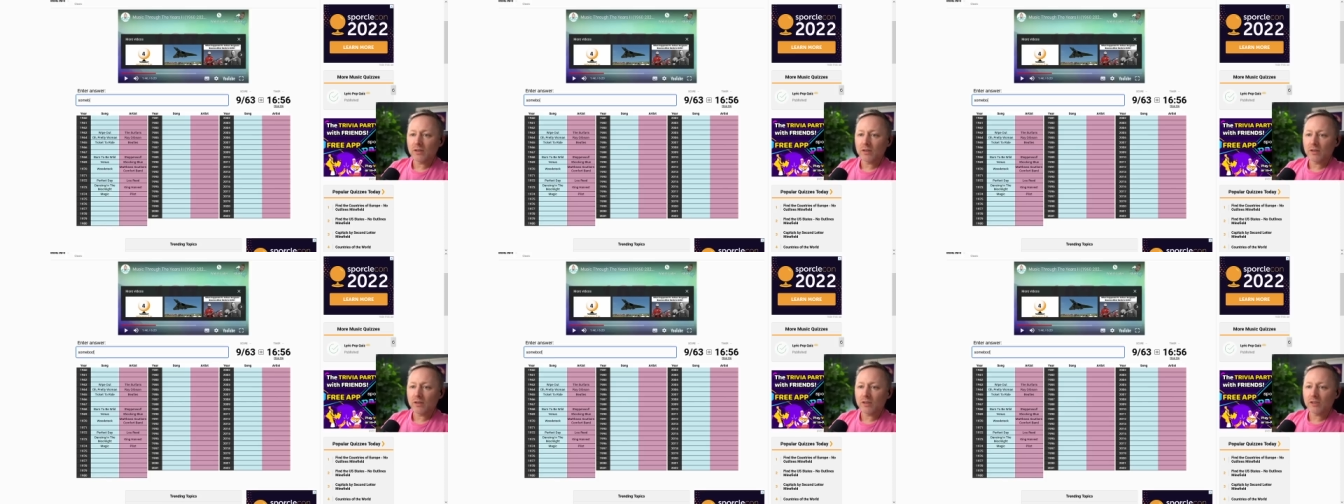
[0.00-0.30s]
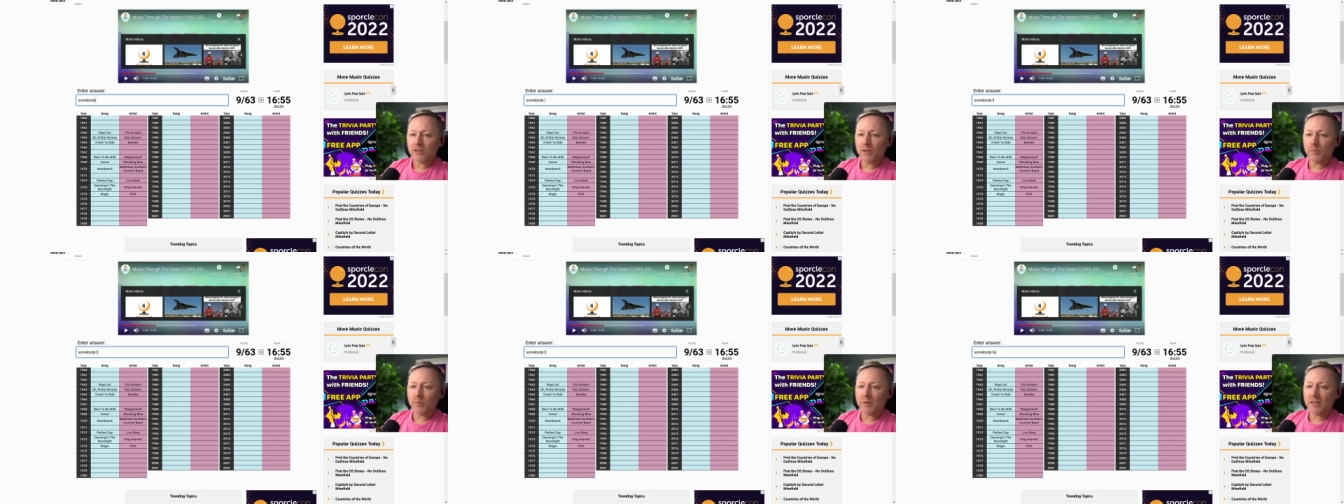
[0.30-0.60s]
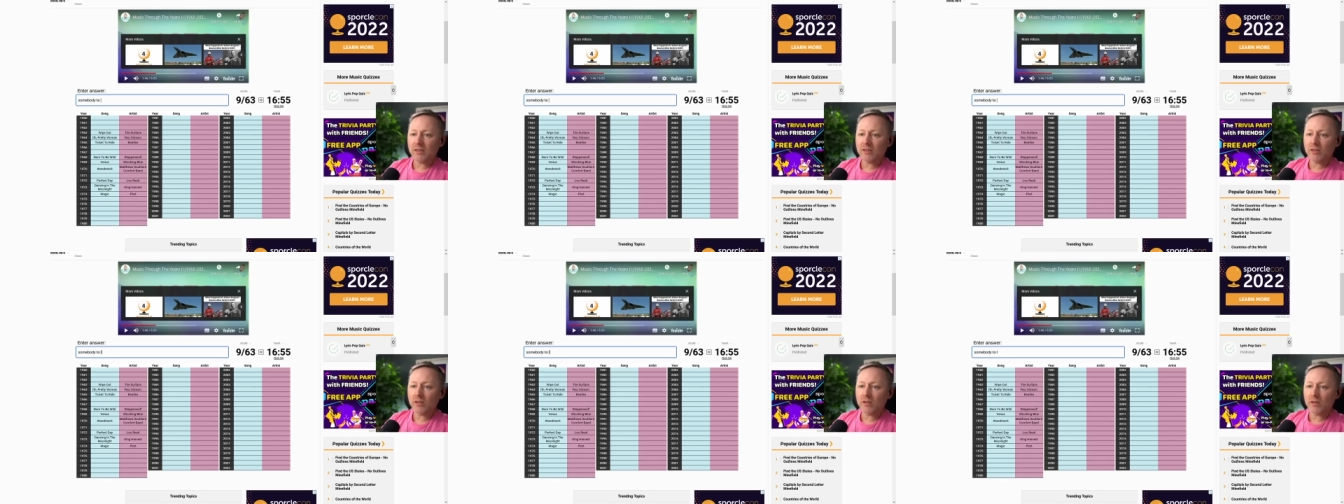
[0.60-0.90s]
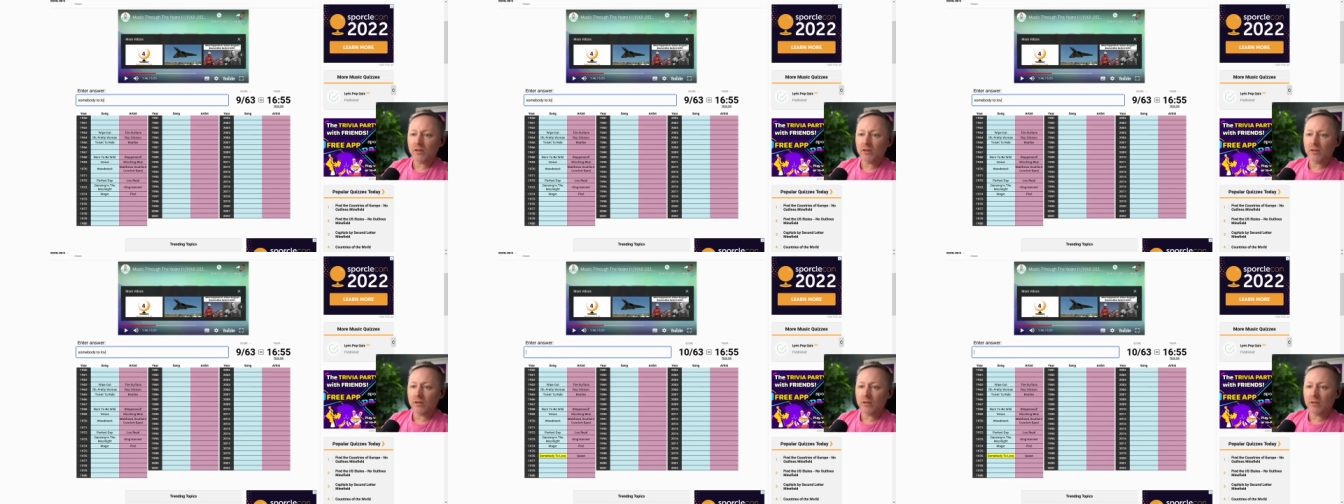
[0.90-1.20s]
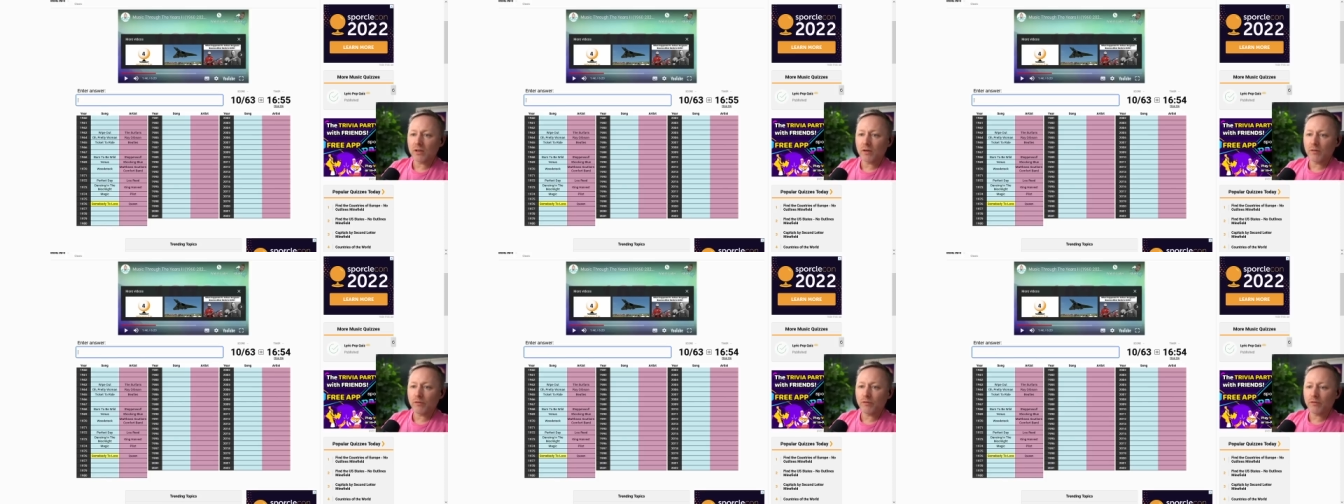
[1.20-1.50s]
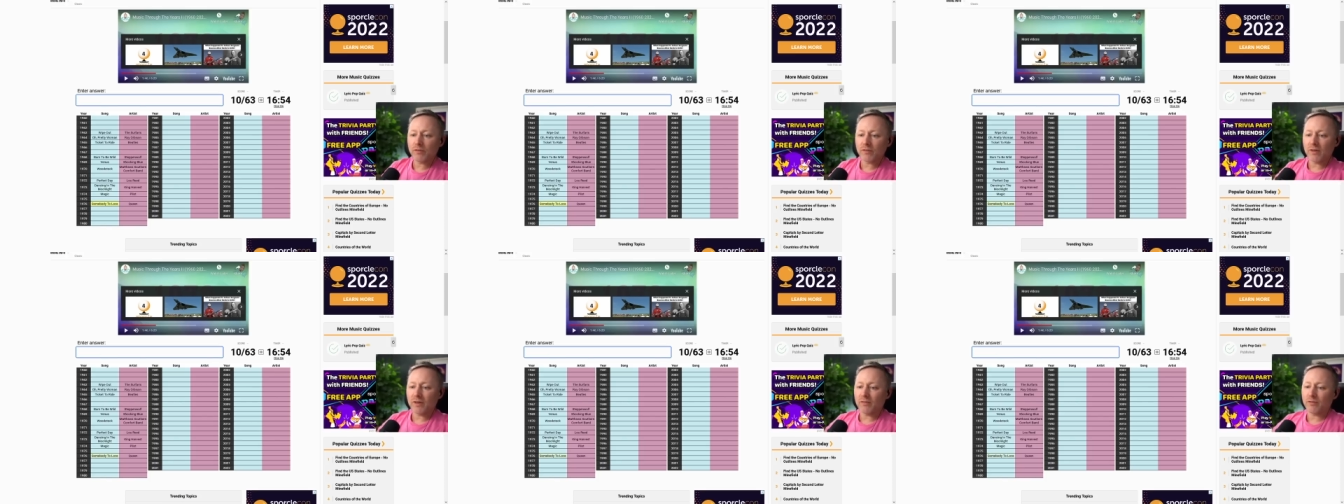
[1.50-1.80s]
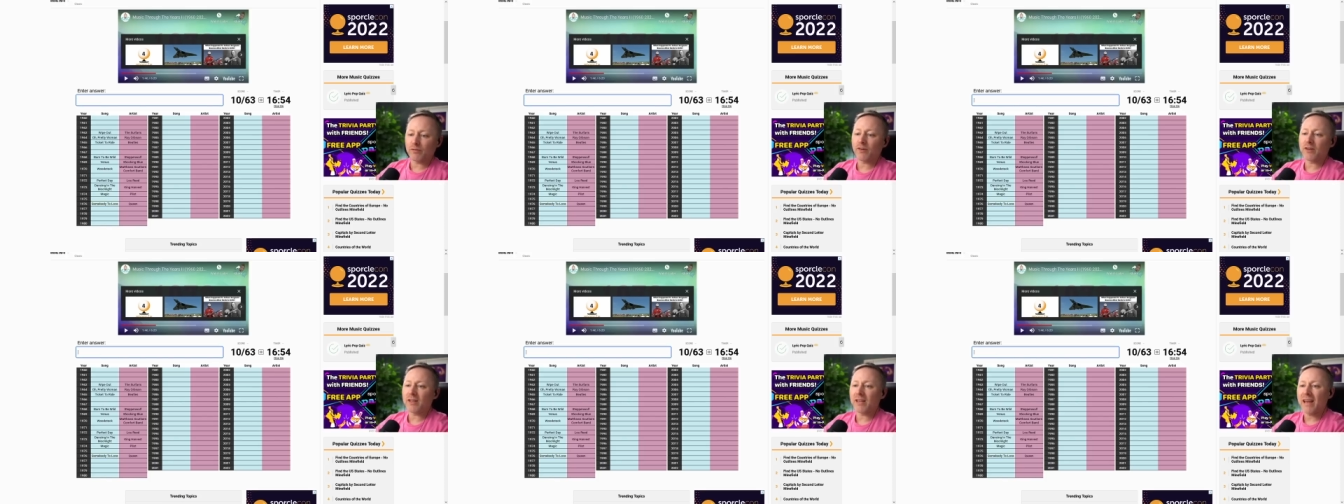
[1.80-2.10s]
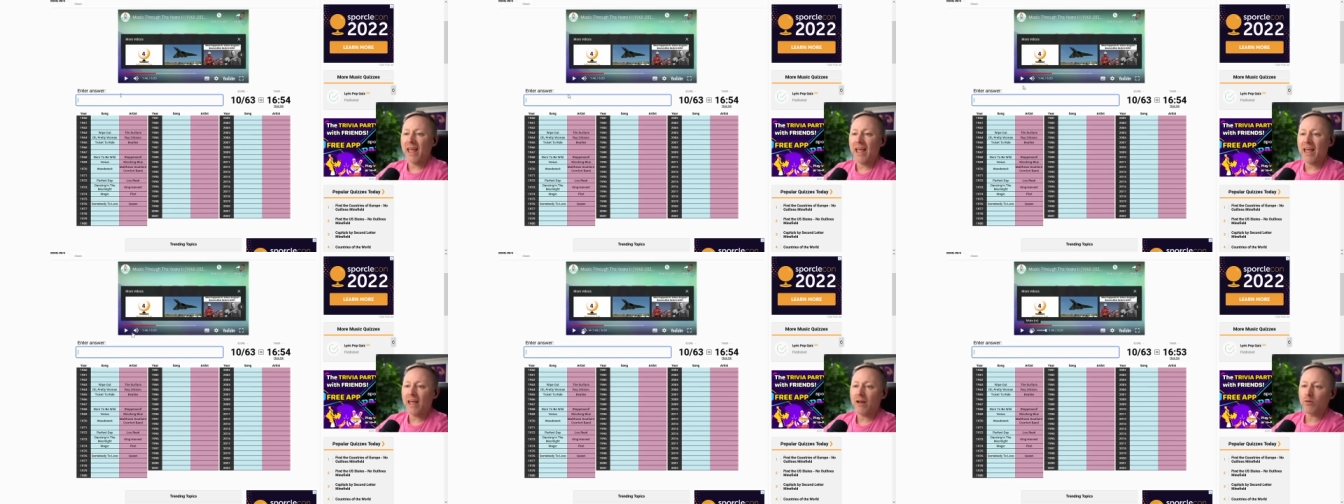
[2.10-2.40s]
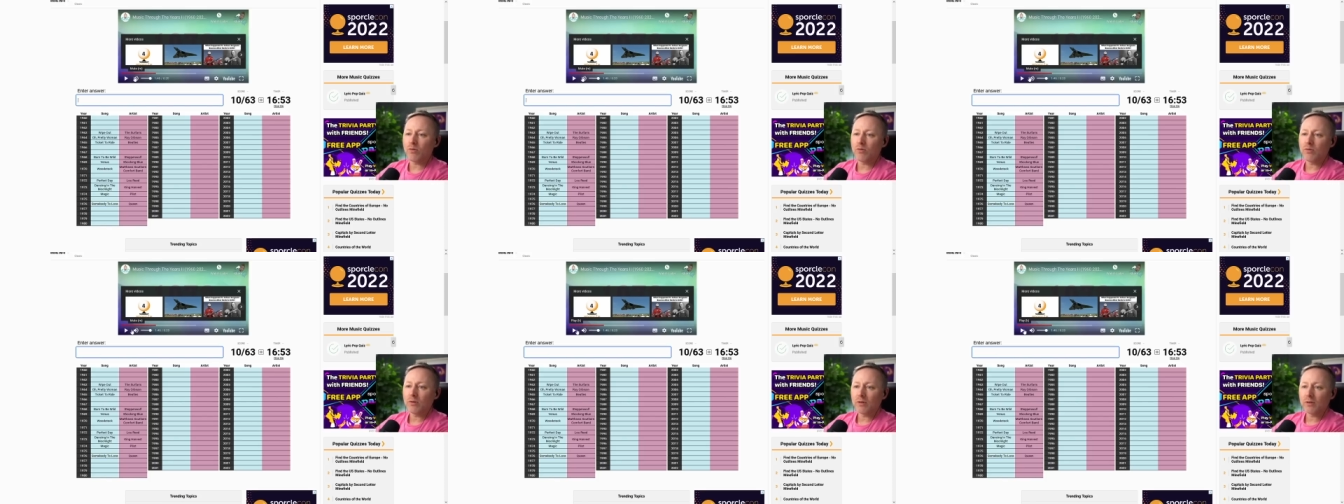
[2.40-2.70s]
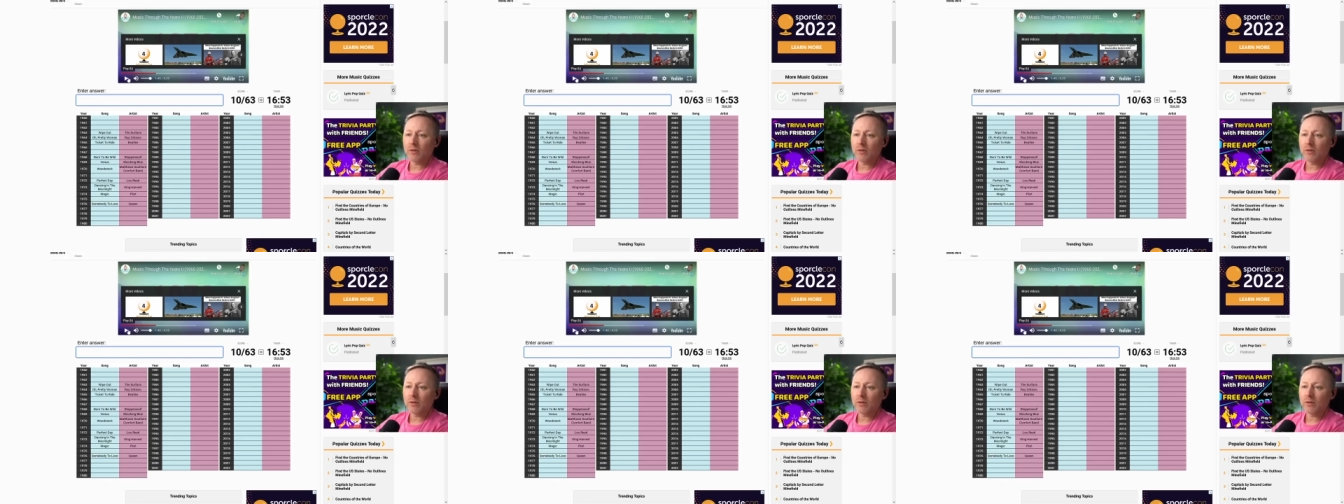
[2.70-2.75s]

Somebody to love. Fucking hell.